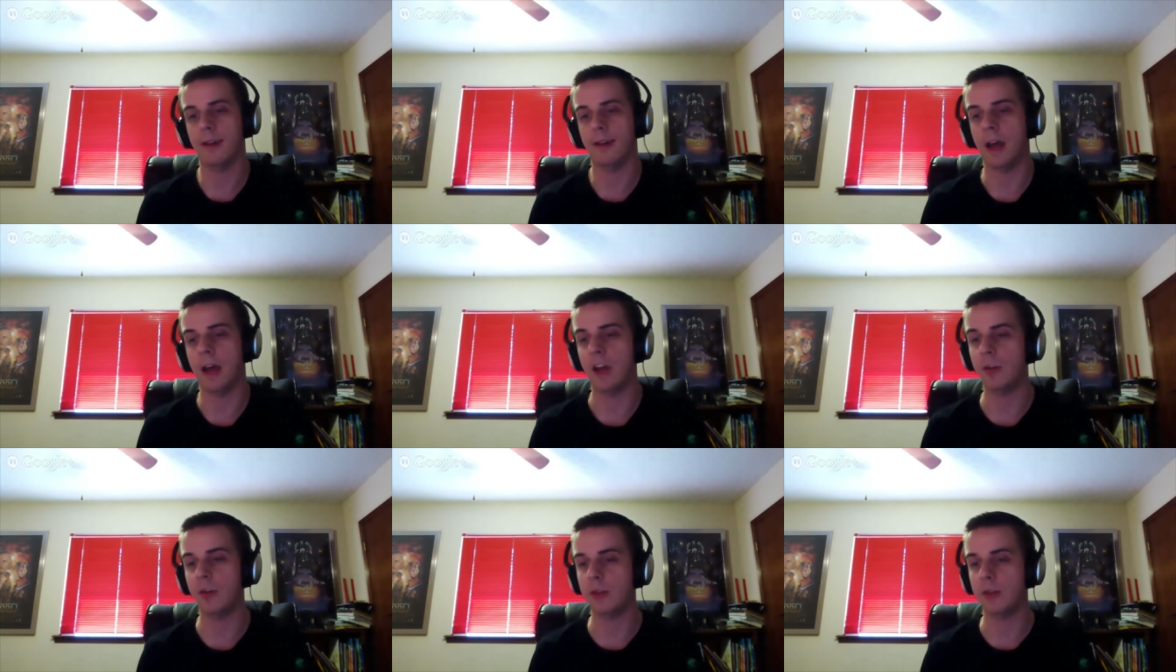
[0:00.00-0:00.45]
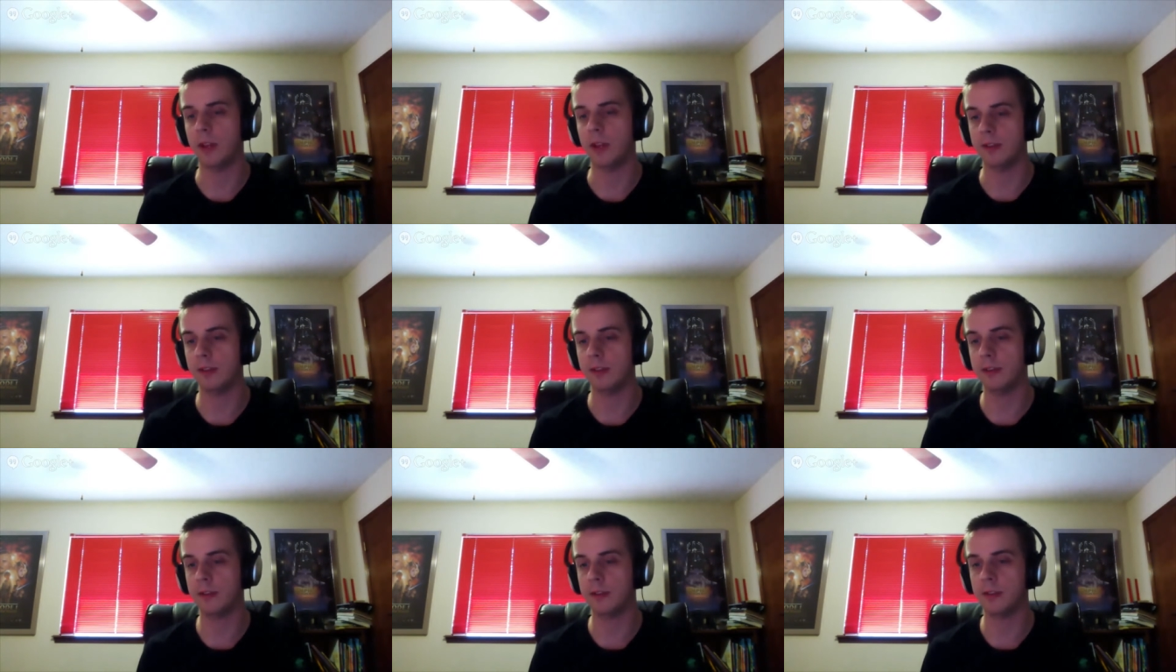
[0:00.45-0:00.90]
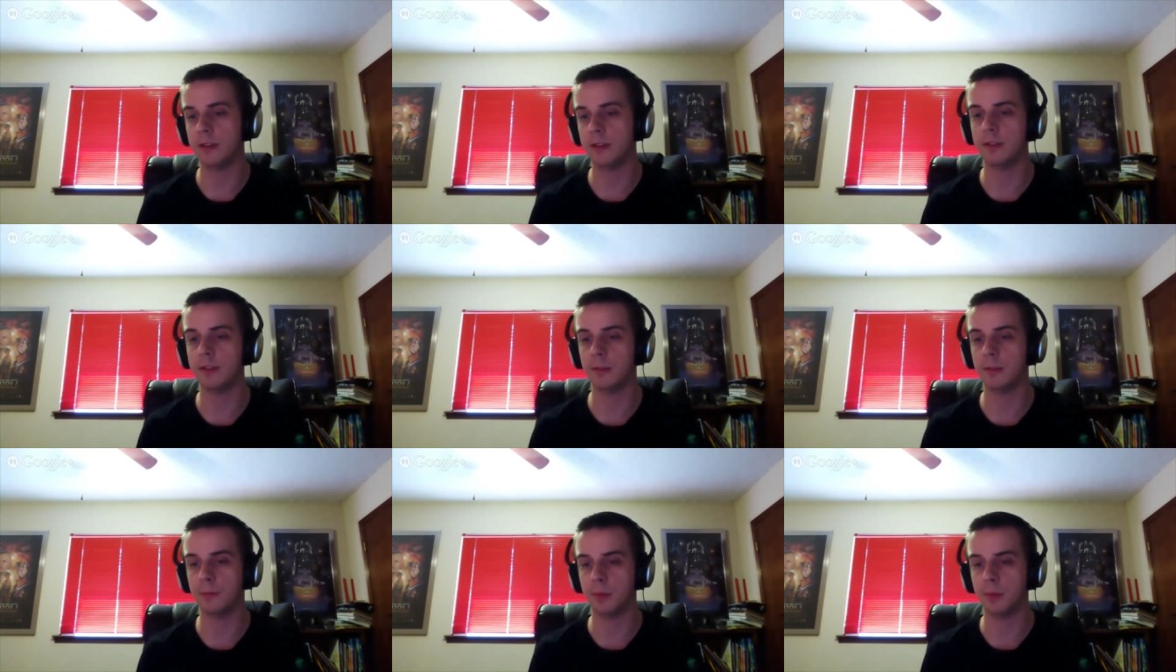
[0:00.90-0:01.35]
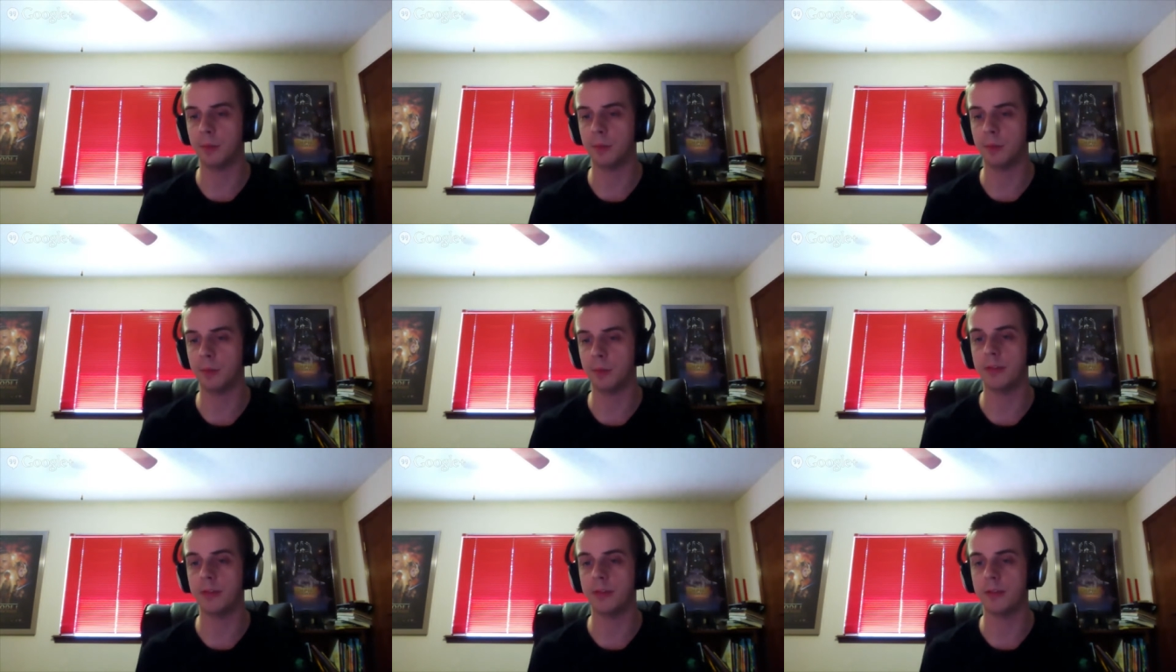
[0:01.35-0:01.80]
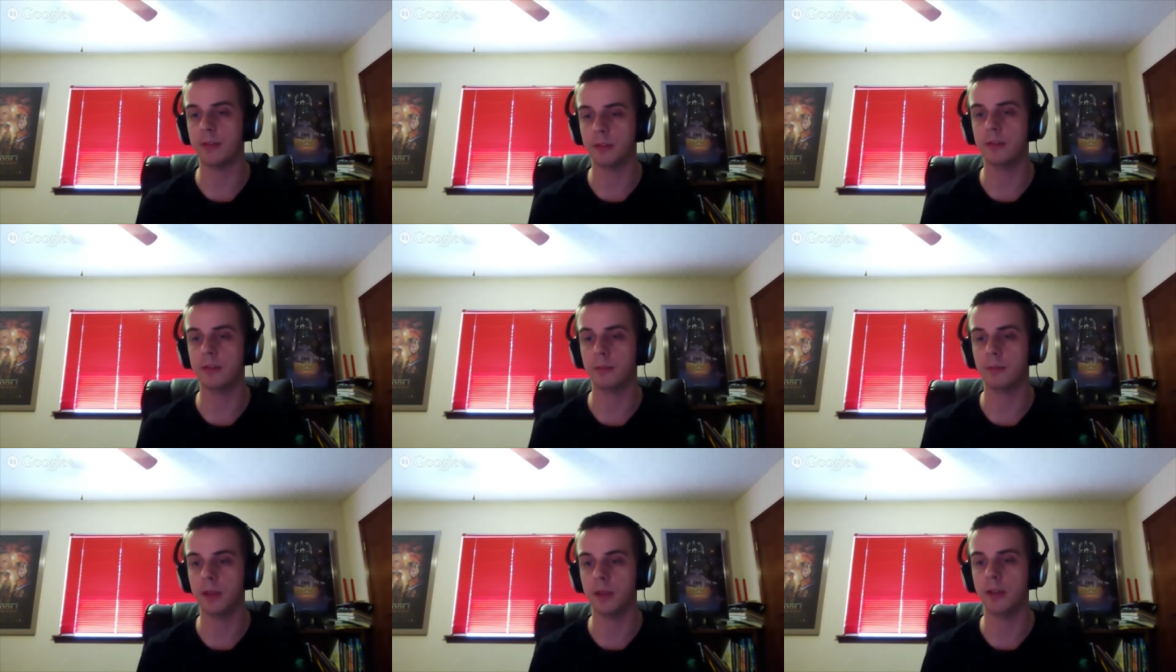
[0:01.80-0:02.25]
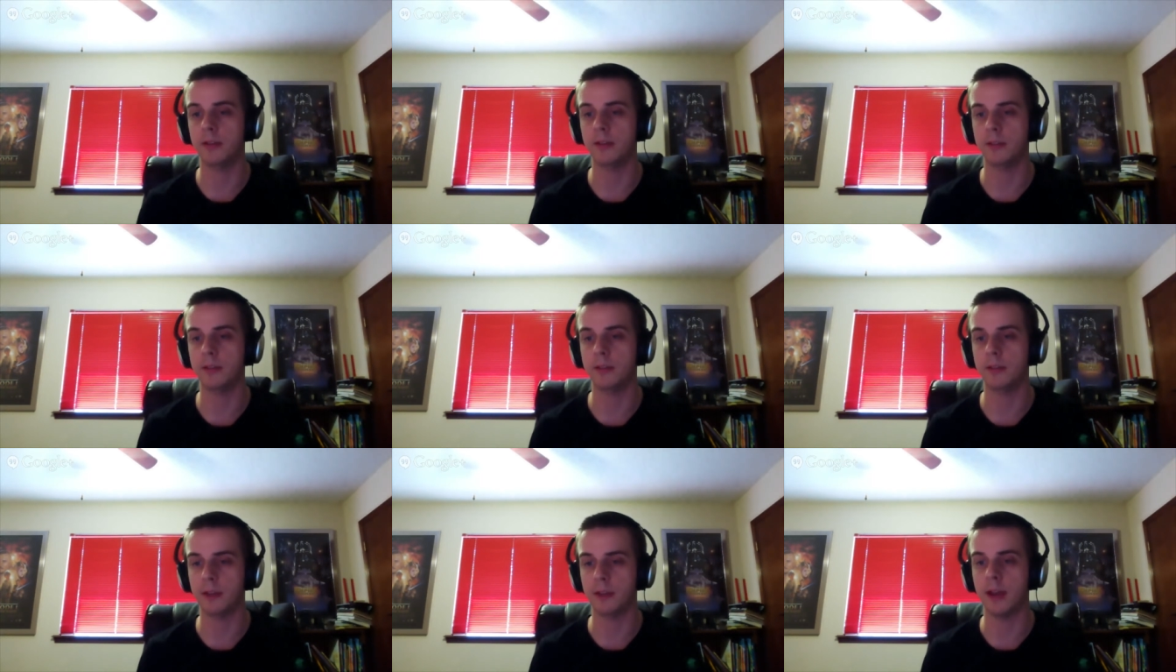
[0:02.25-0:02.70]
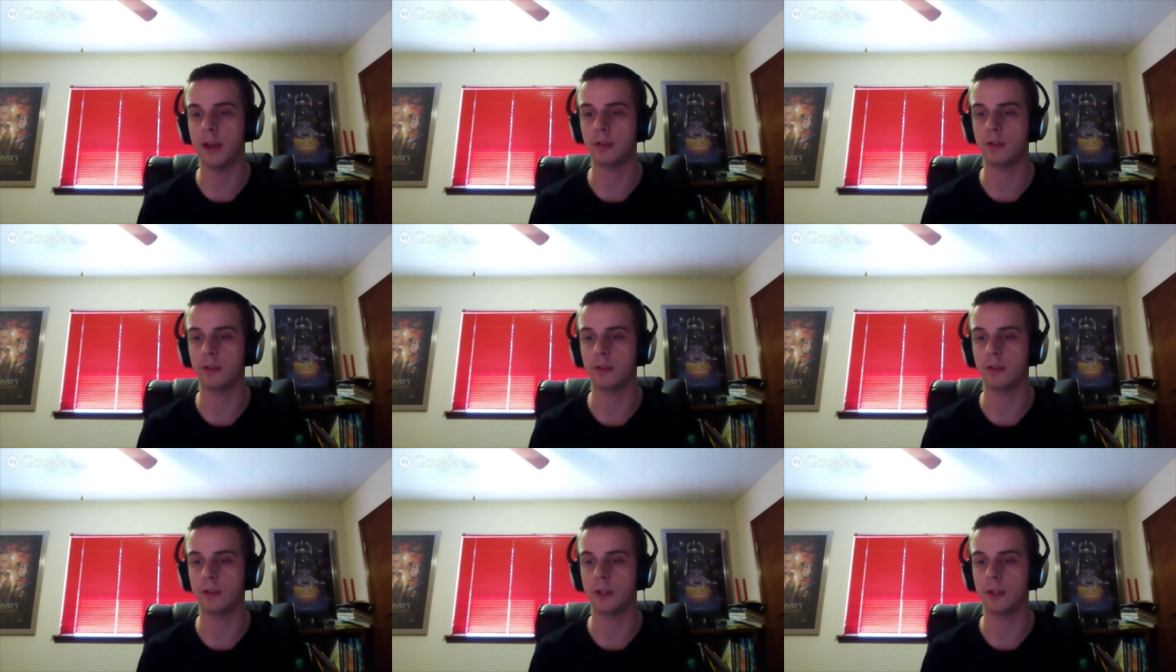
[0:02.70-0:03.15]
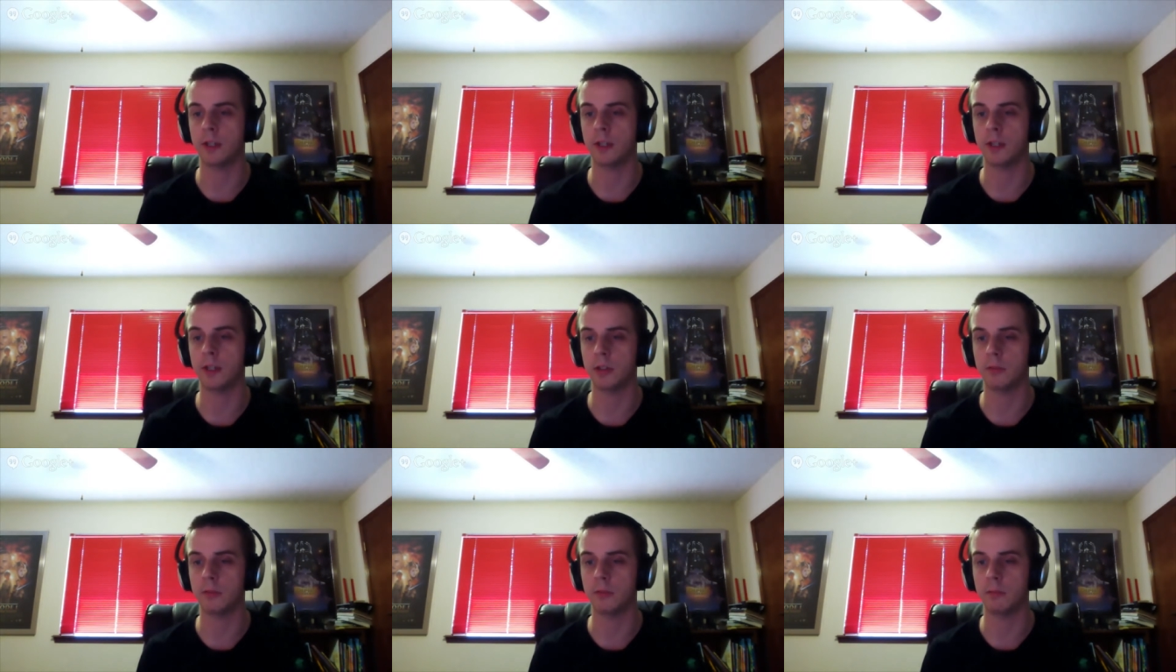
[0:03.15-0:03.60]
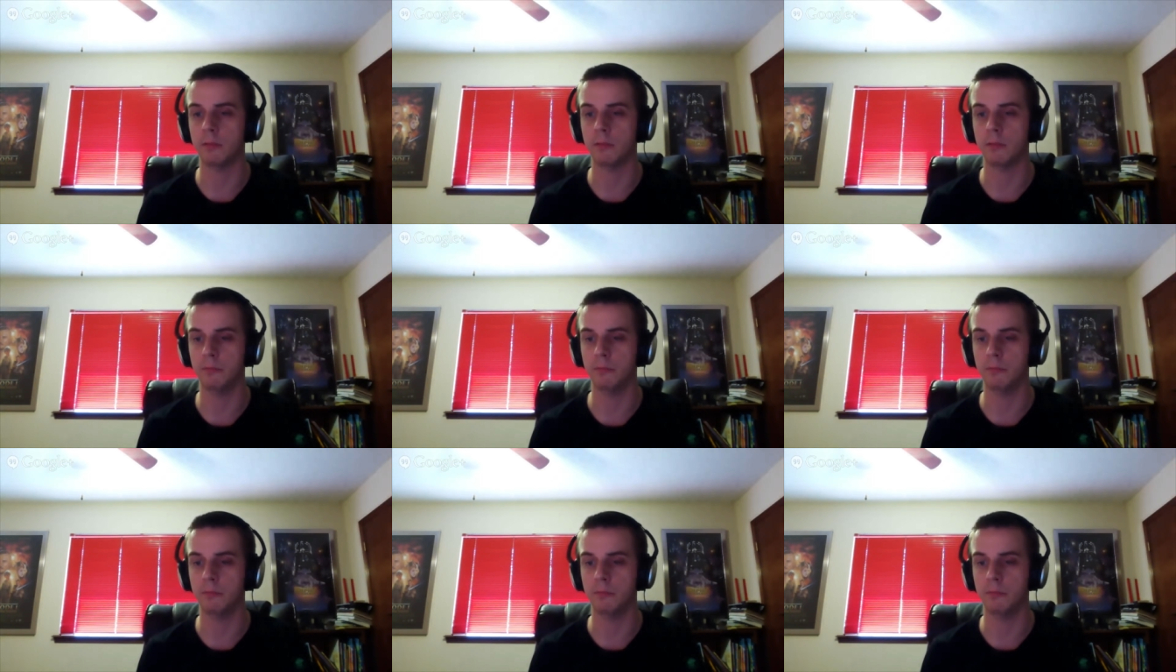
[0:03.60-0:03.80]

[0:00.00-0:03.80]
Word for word: I would like to see some processes in place that actually